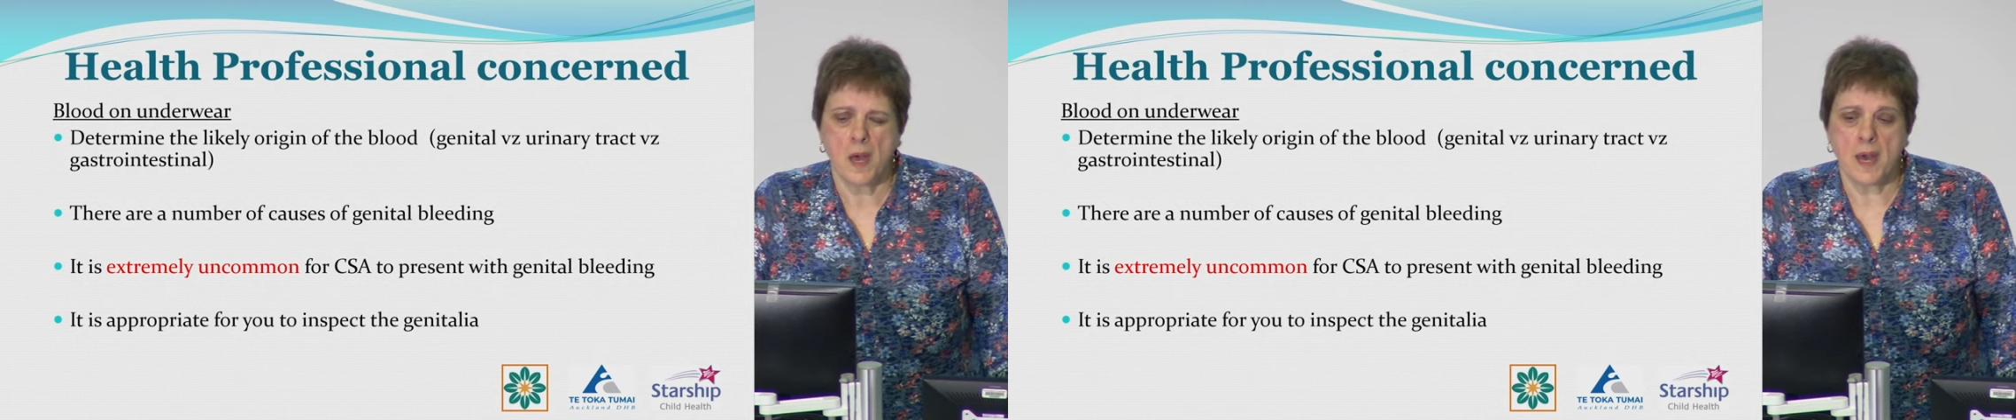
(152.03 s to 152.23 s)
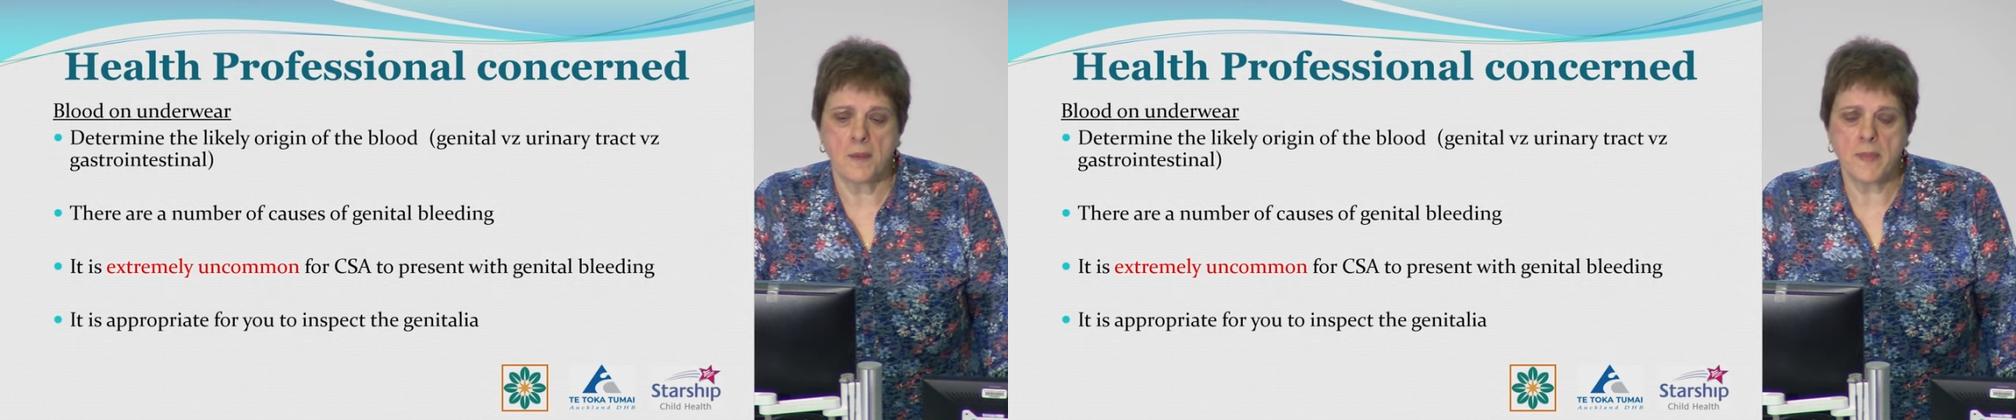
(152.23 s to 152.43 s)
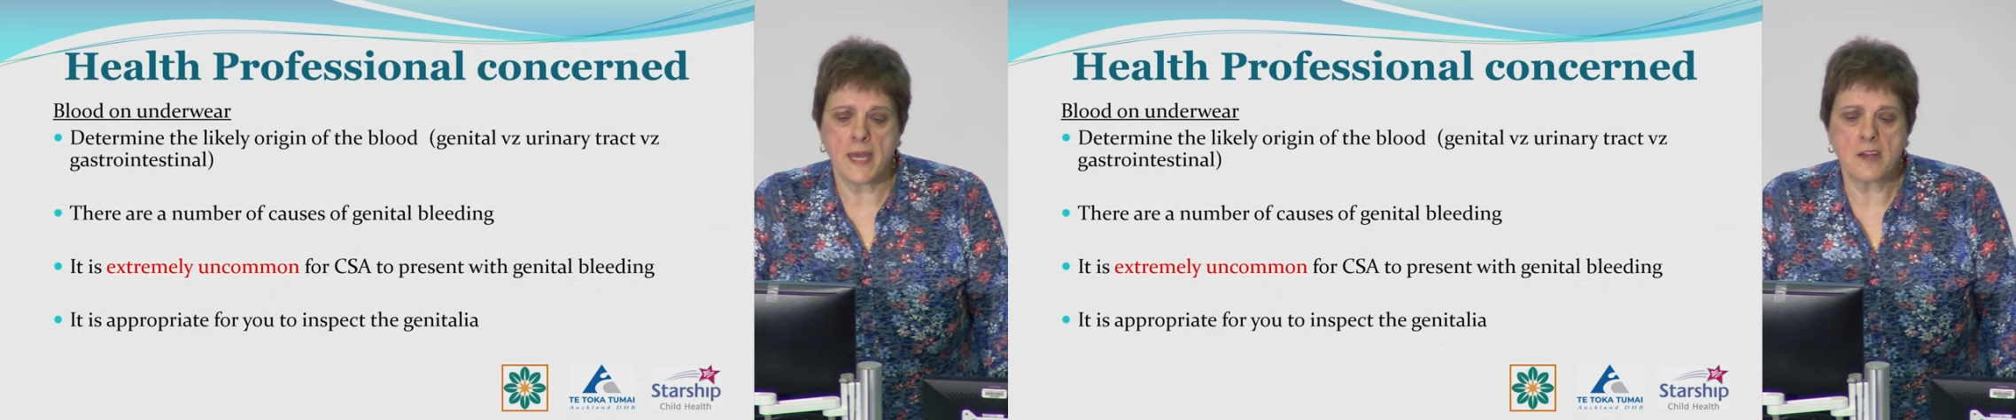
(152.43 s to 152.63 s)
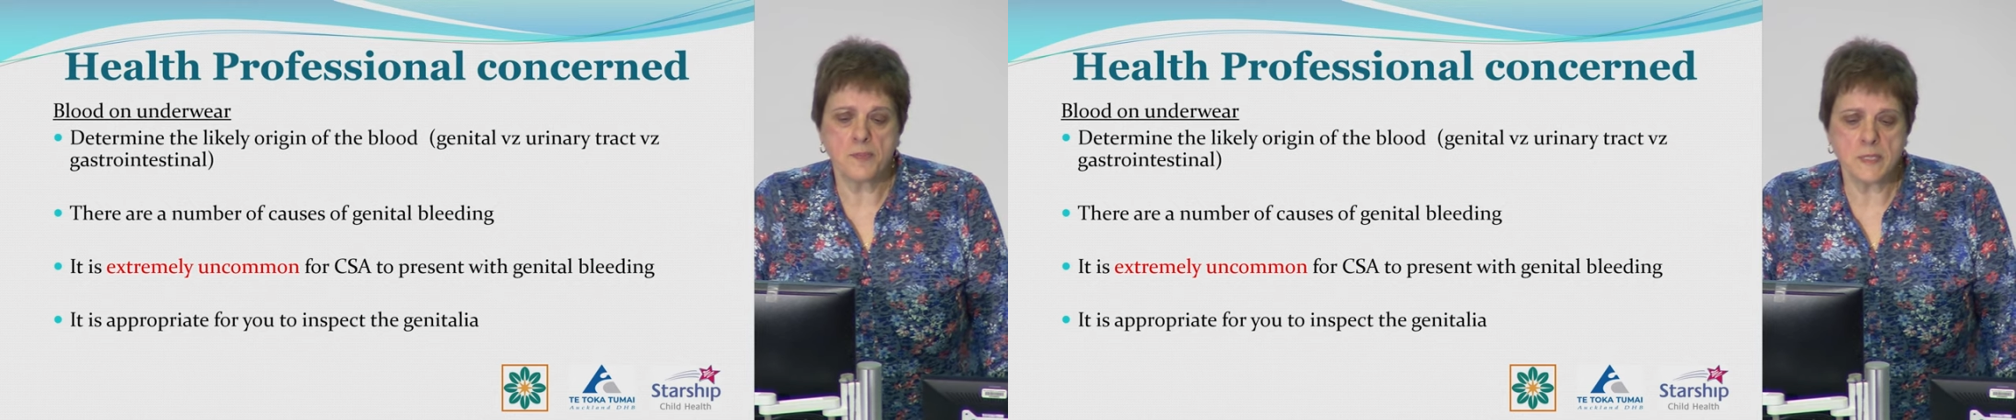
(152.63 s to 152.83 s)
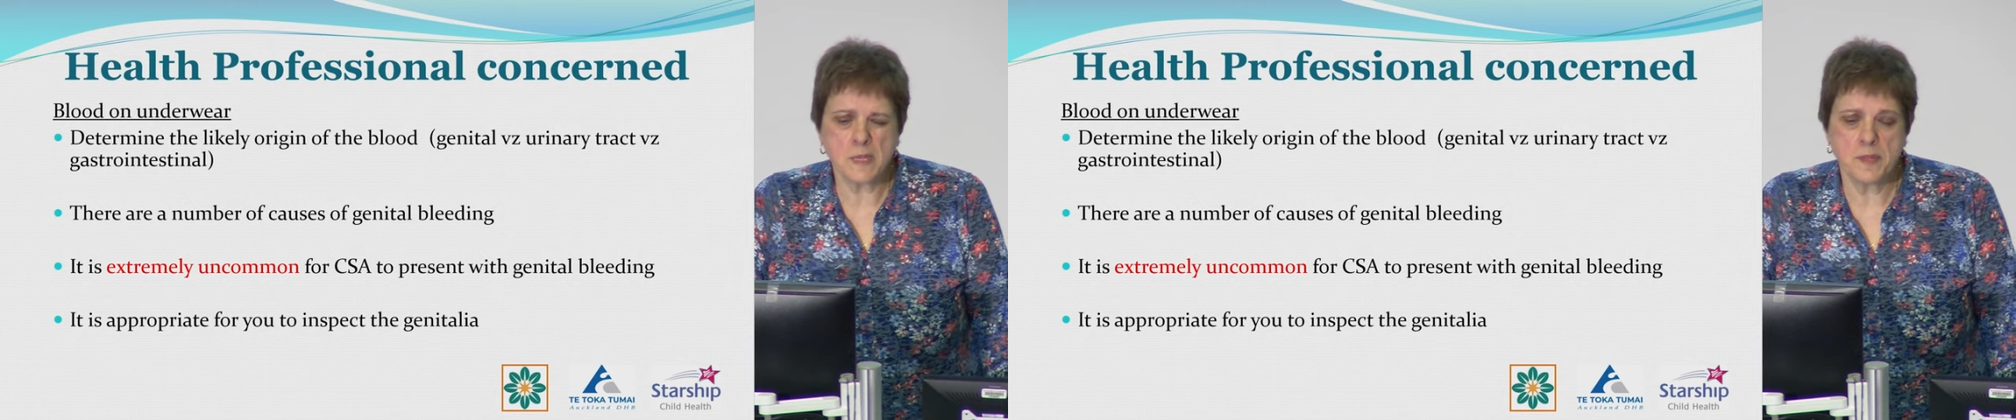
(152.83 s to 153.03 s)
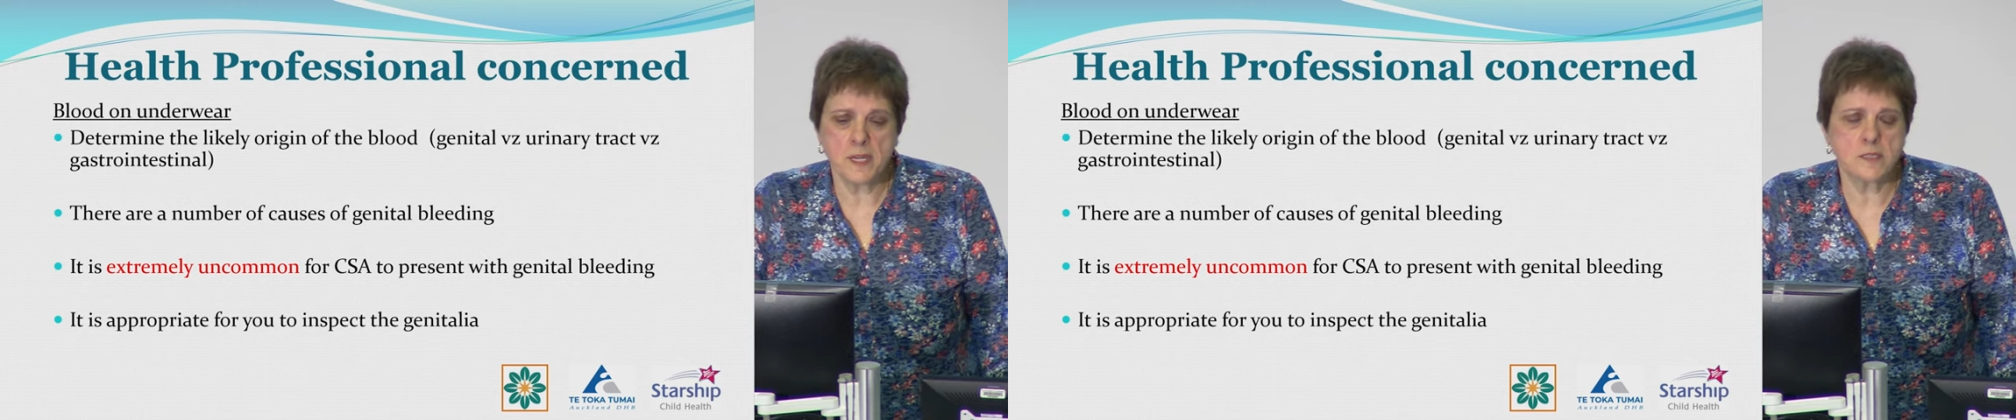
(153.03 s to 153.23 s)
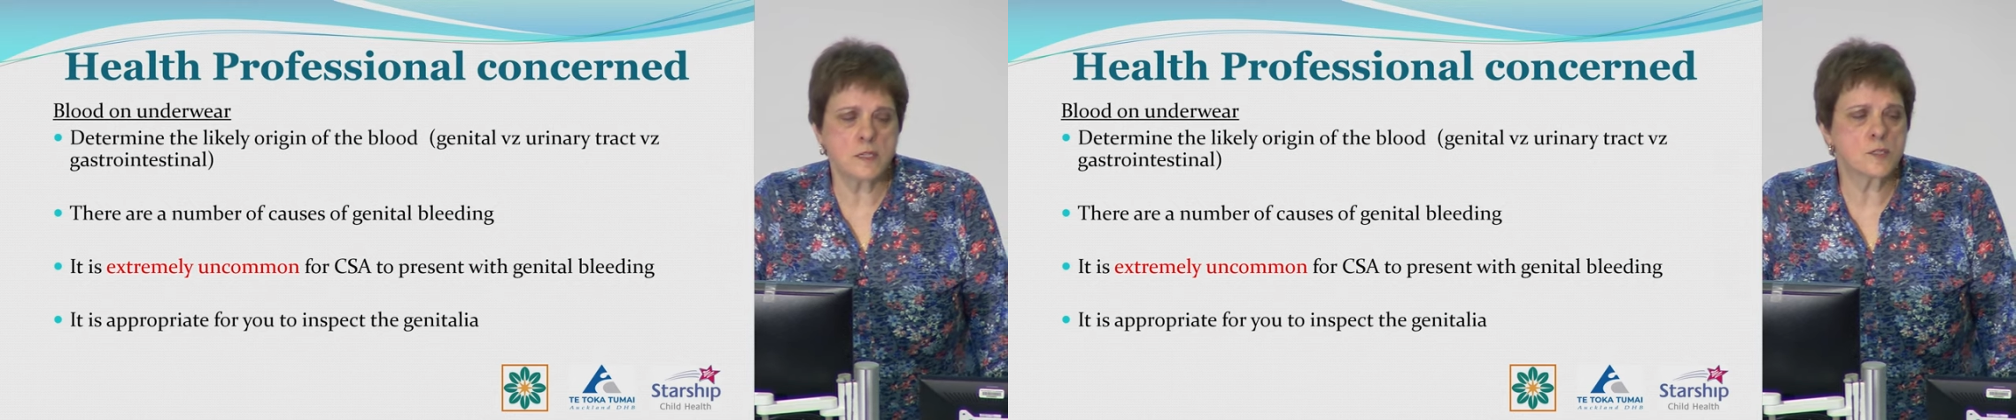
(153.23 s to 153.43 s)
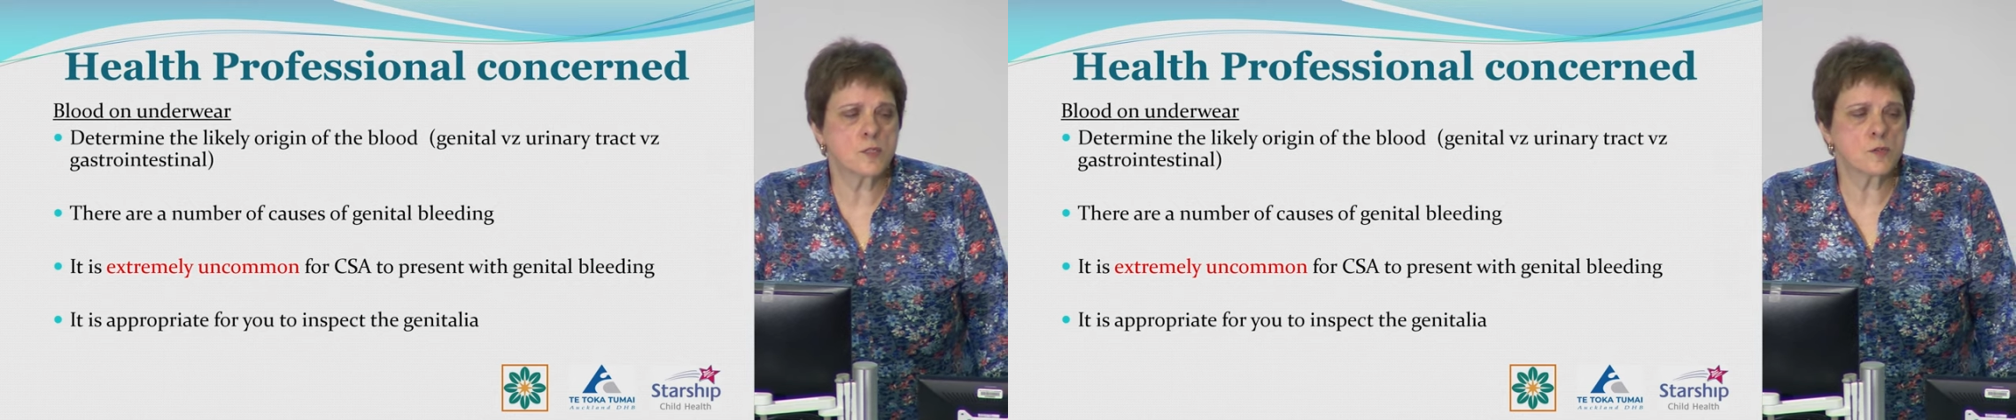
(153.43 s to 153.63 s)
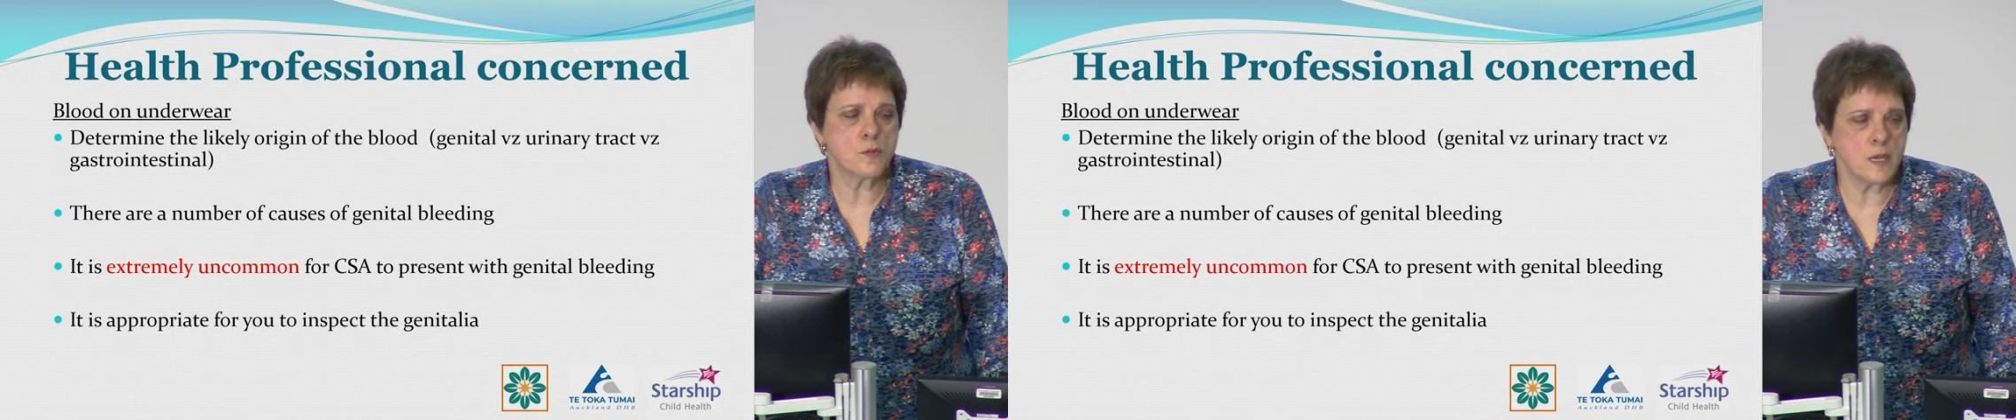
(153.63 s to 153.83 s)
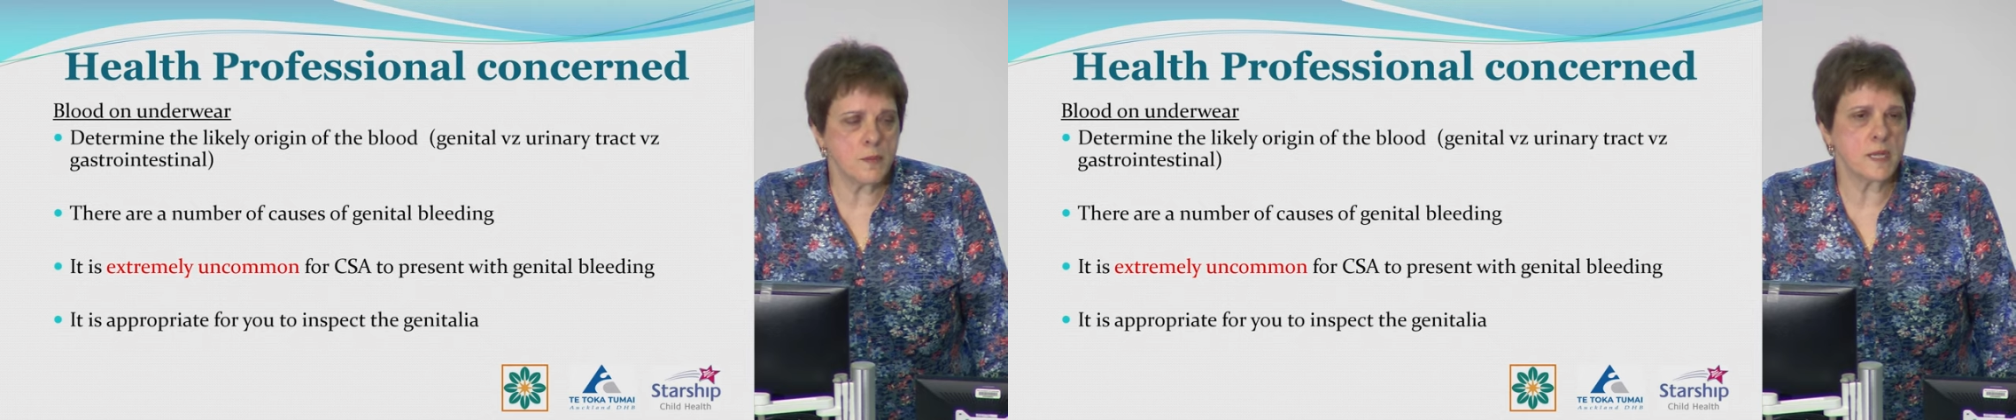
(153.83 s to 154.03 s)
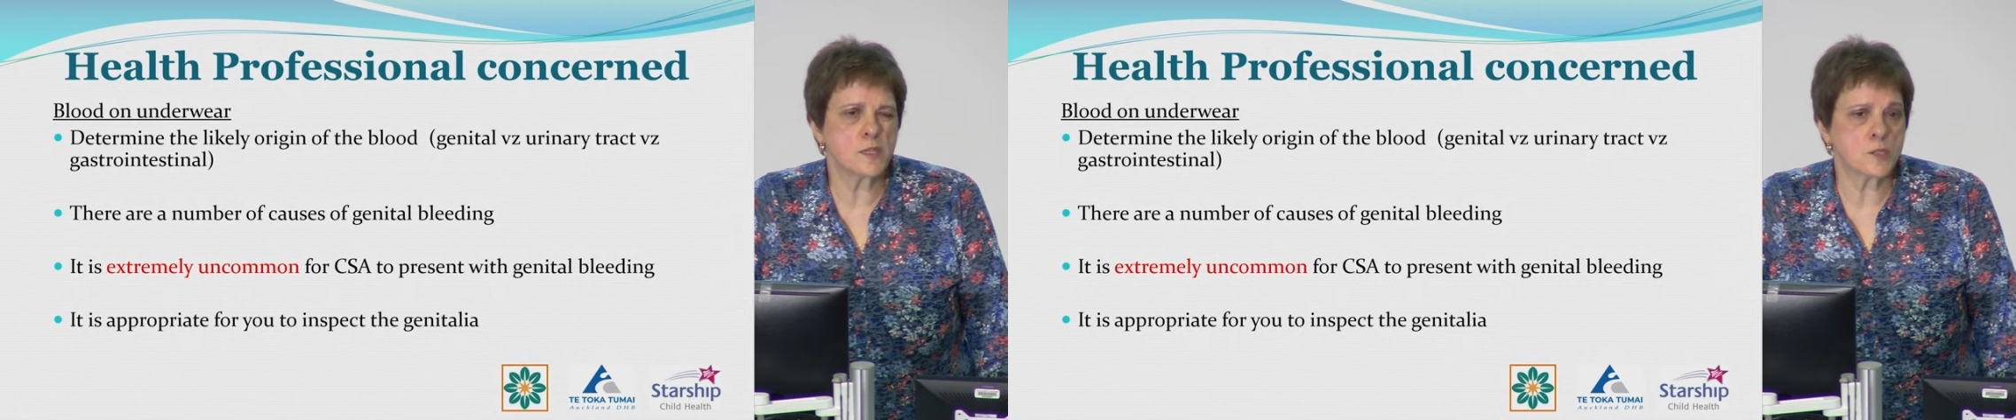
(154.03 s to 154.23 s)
And I've put up there, it's extremely,